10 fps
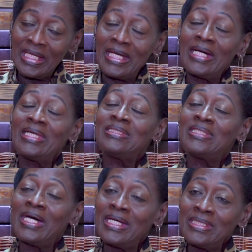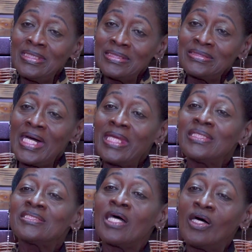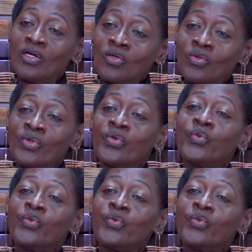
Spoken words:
And then that is how